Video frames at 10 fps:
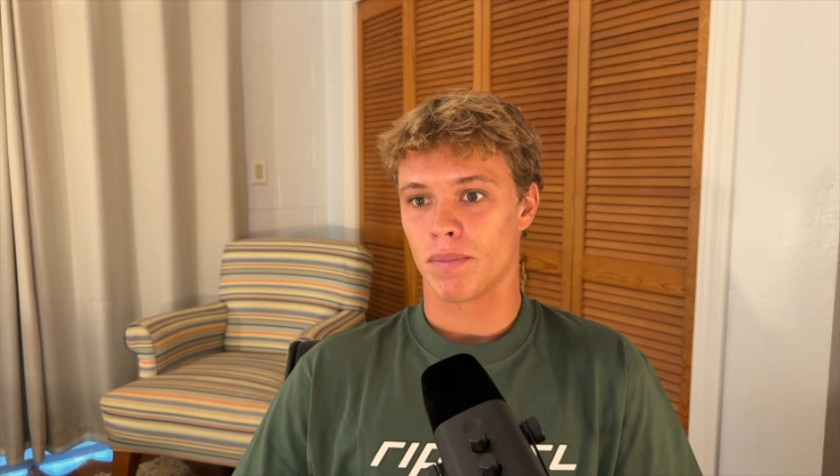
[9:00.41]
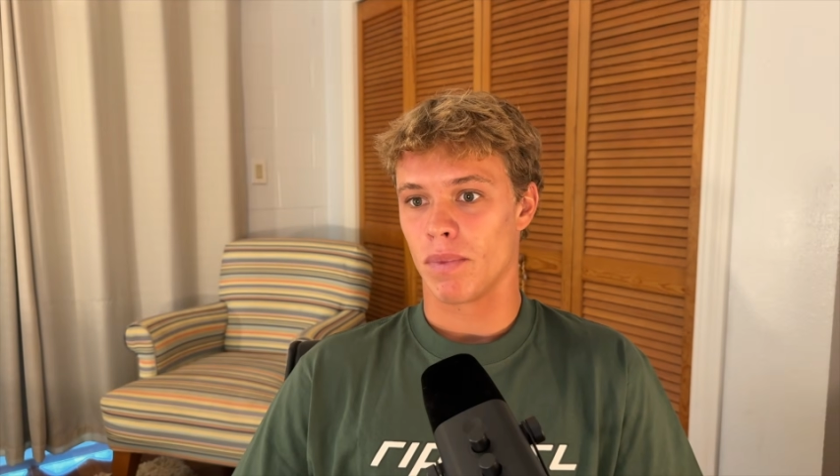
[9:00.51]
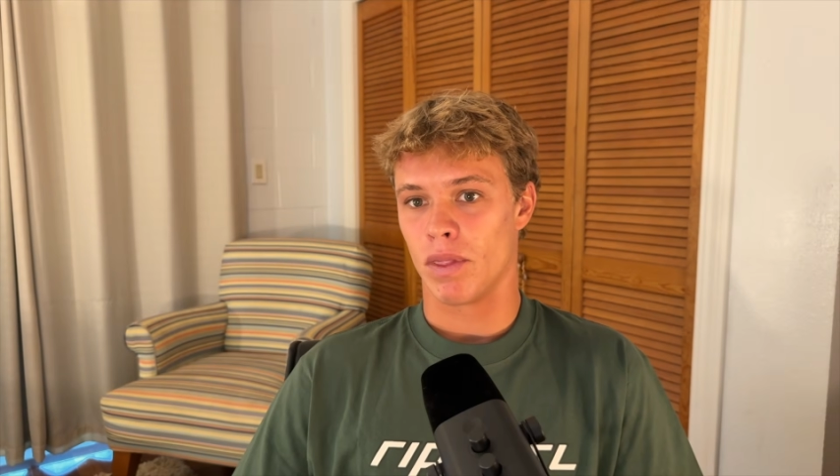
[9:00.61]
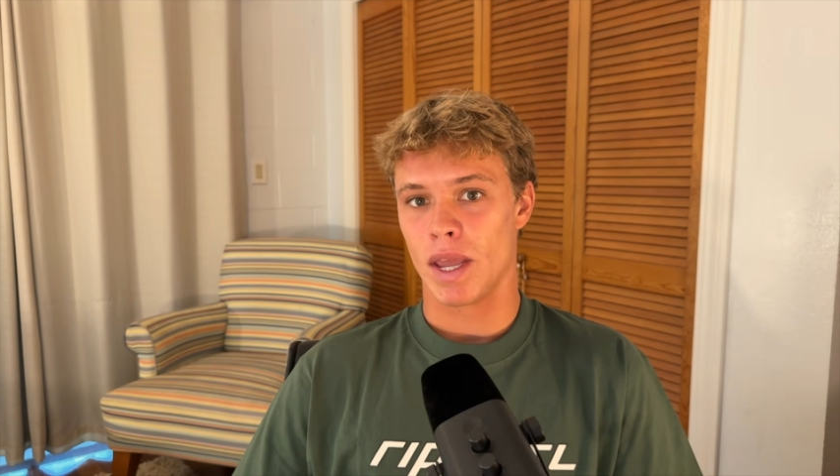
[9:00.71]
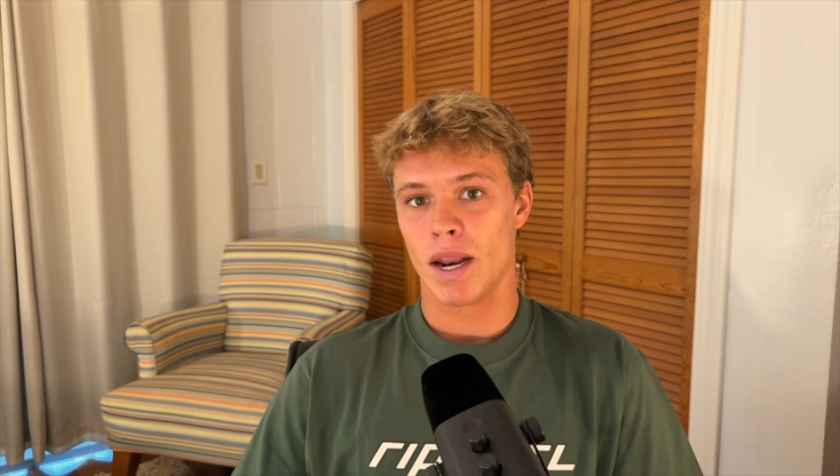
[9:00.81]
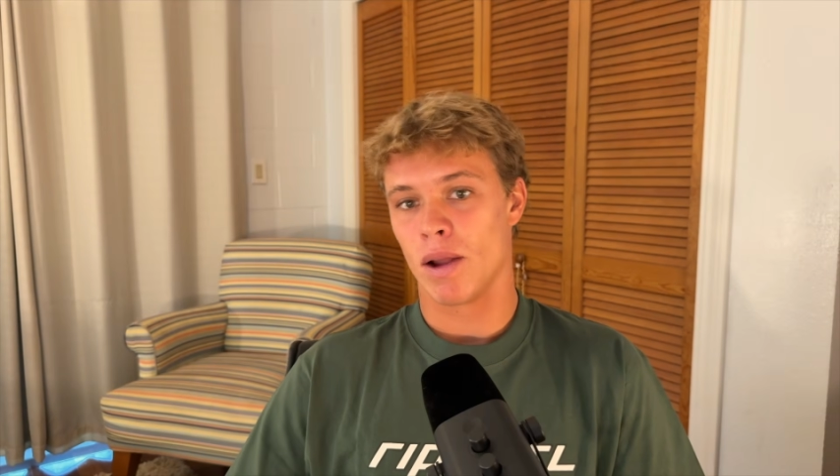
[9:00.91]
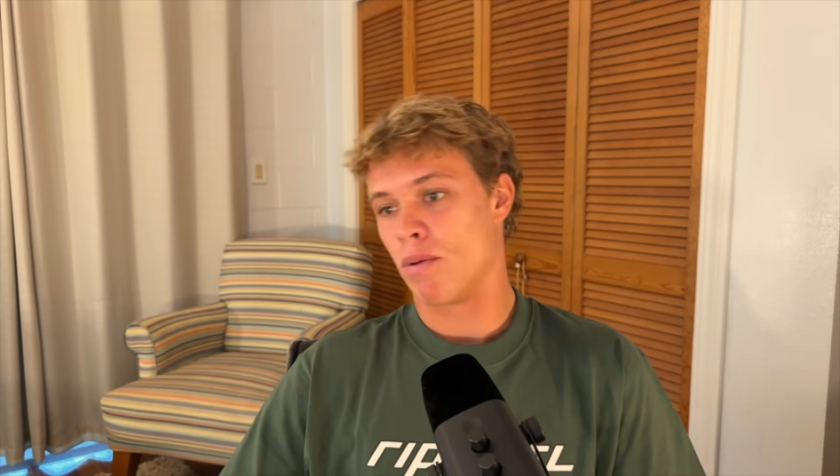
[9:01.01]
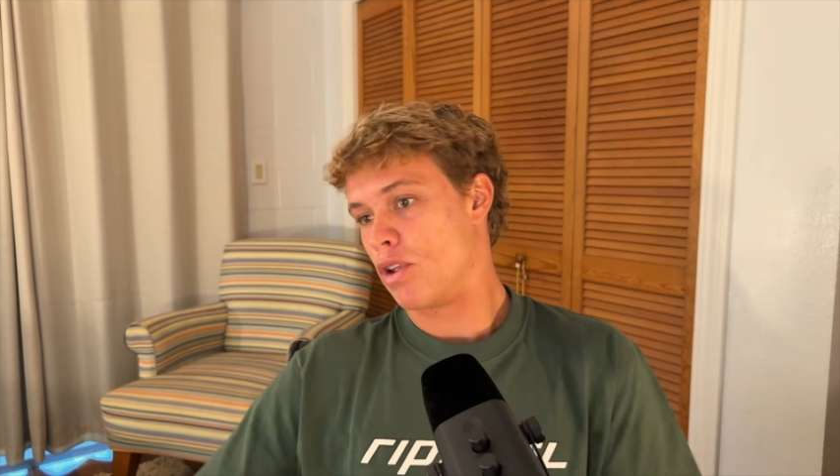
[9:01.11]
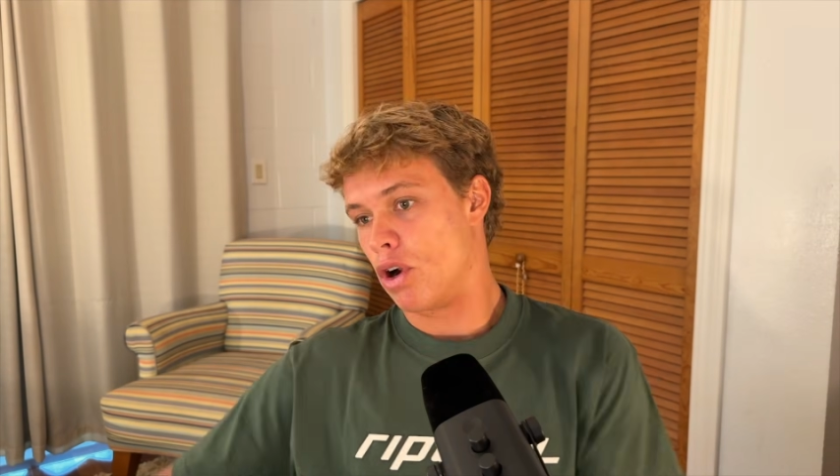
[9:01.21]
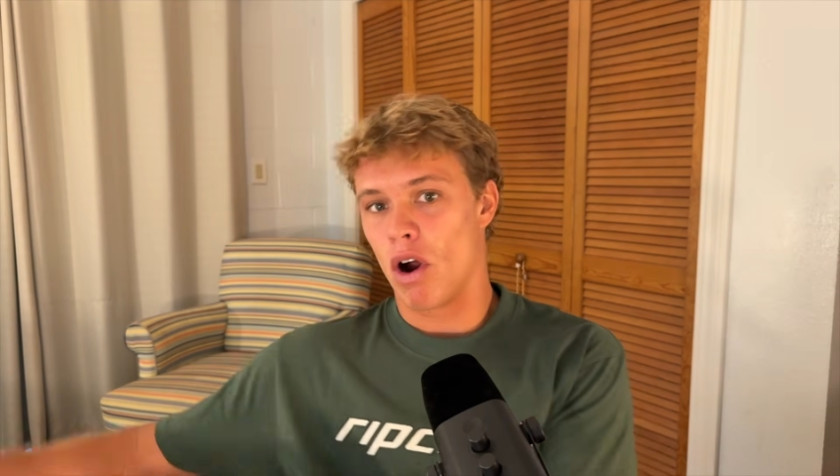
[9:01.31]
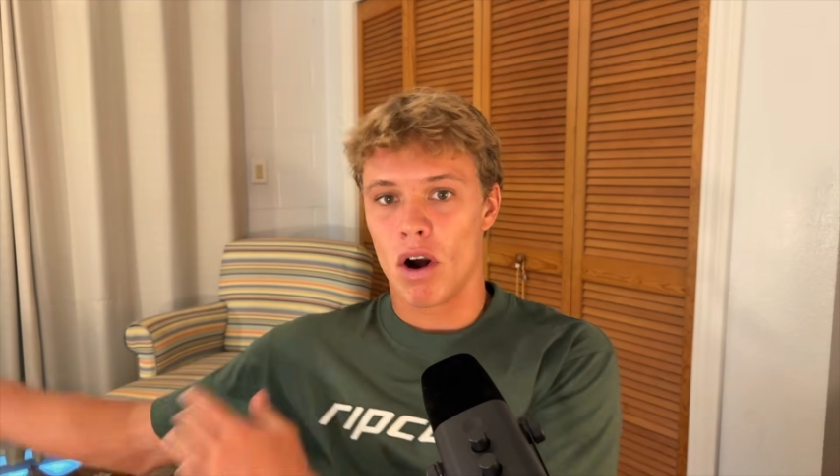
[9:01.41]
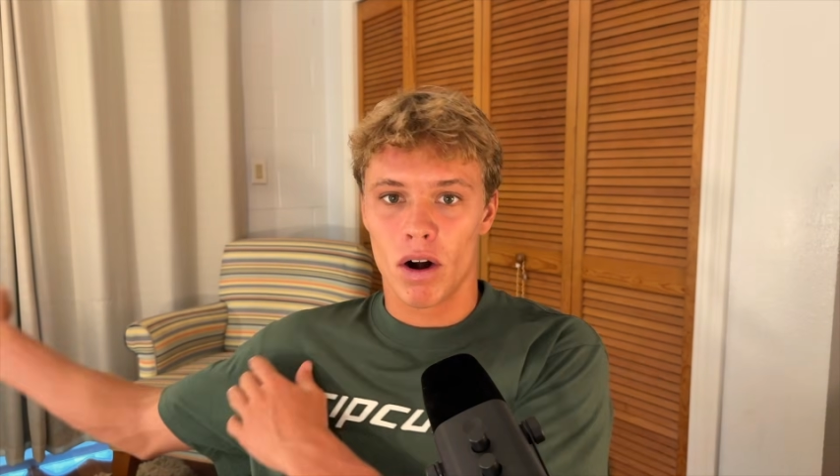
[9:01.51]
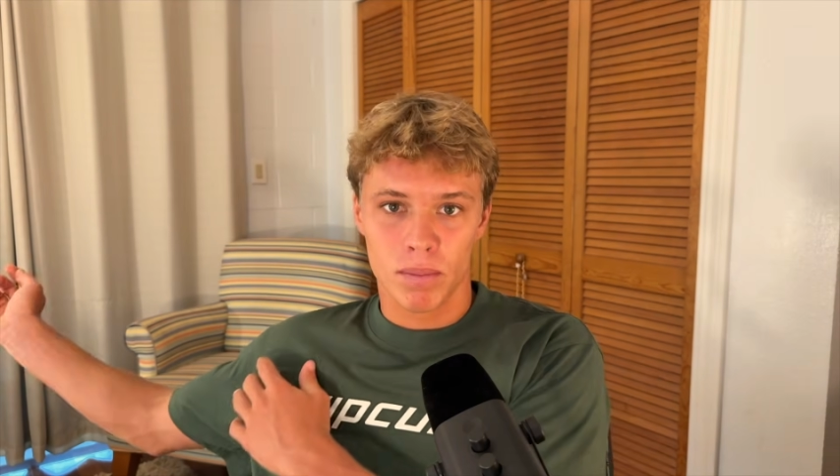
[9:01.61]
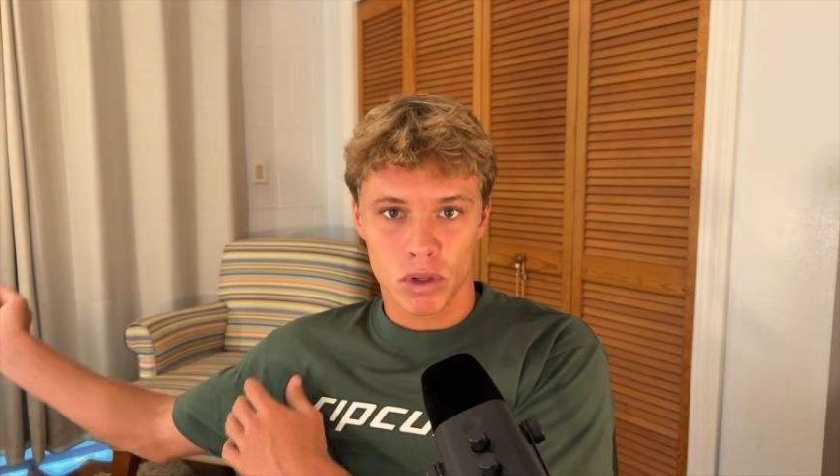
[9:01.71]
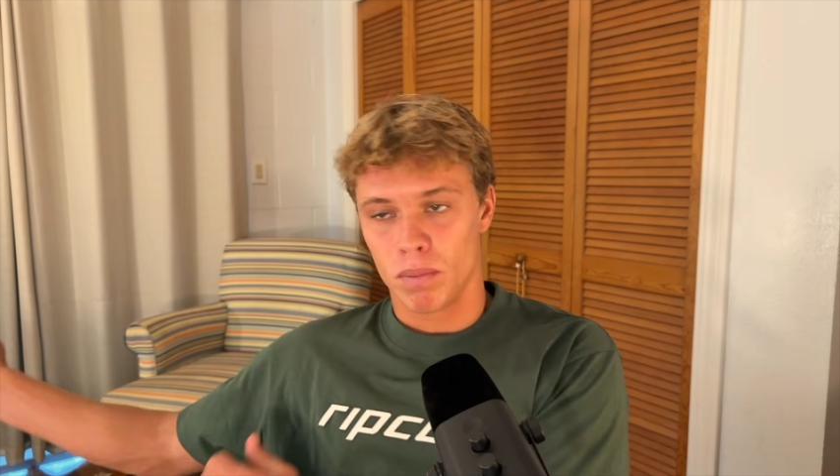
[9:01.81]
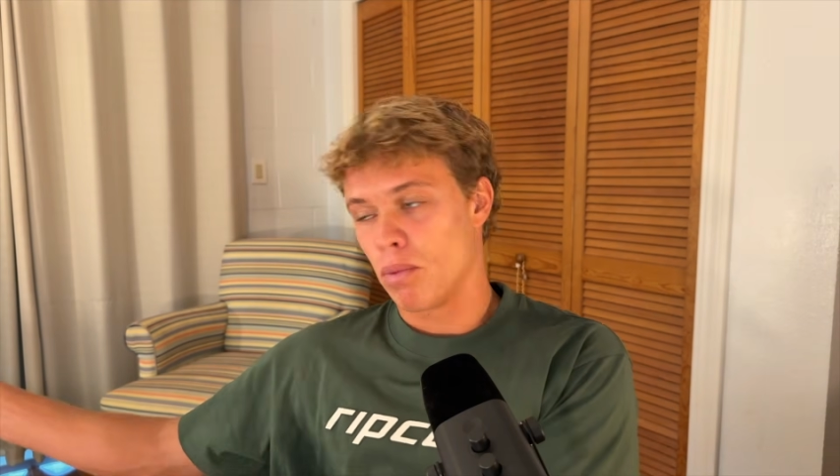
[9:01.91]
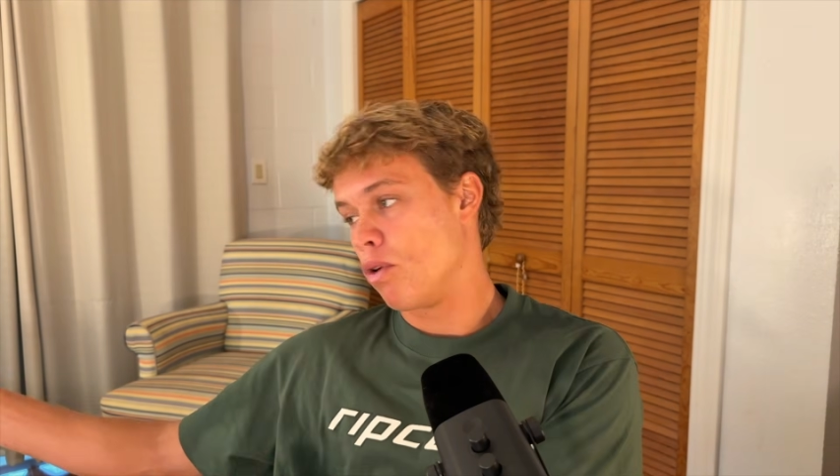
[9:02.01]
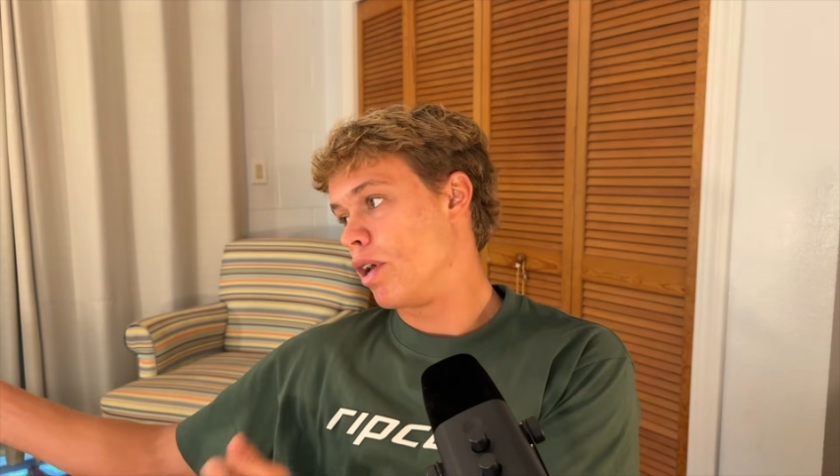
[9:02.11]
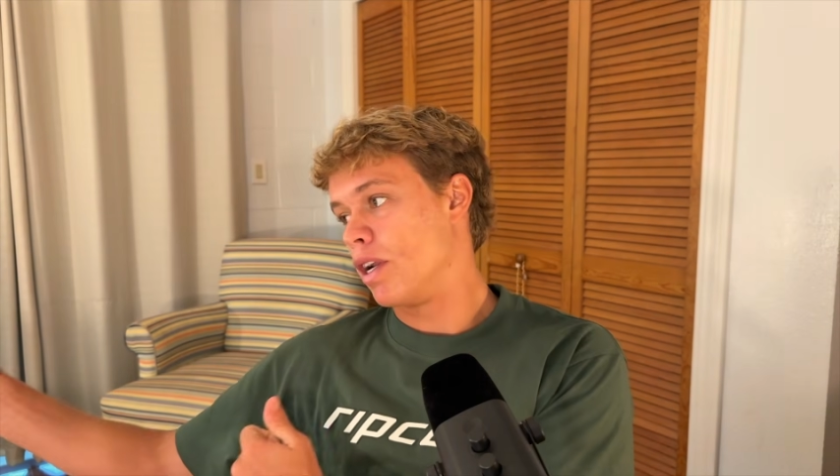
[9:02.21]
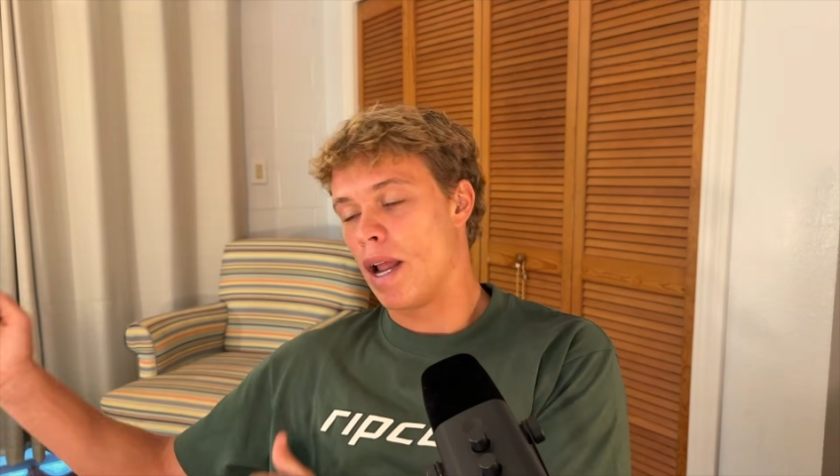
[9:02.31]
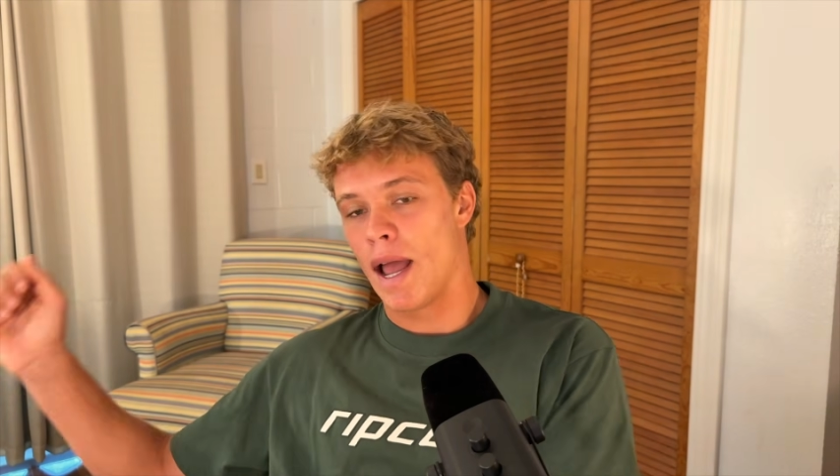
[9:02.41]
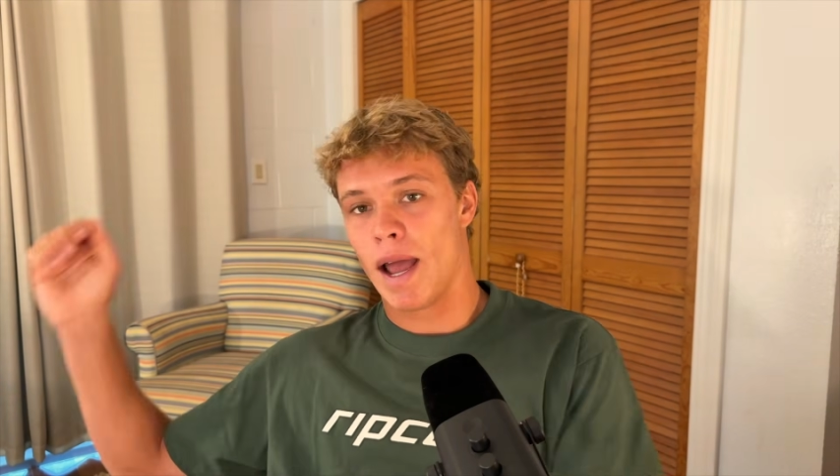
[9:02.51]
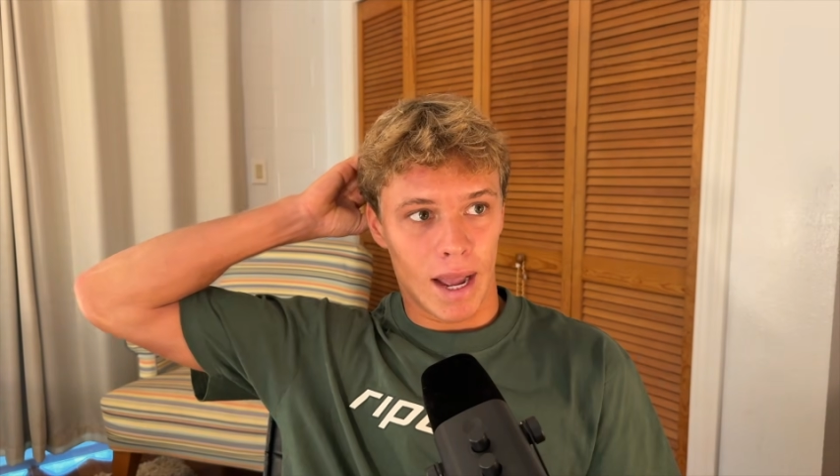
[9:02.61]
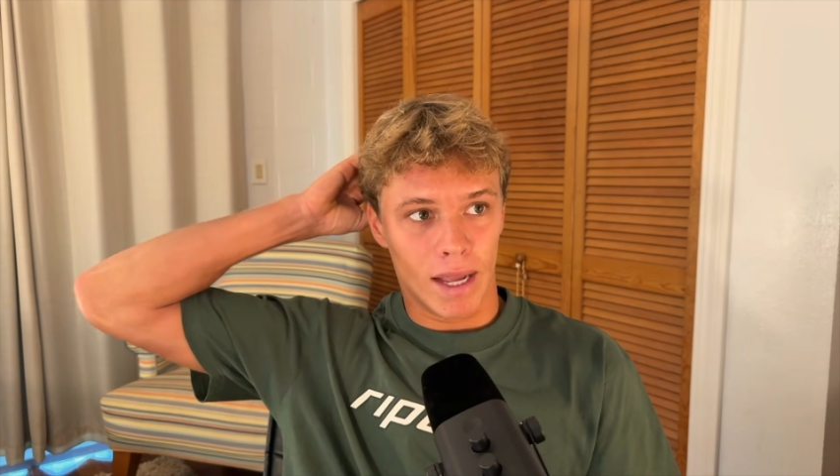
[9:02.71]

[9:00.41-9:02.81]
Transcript: leaning with your arms or pulling your head.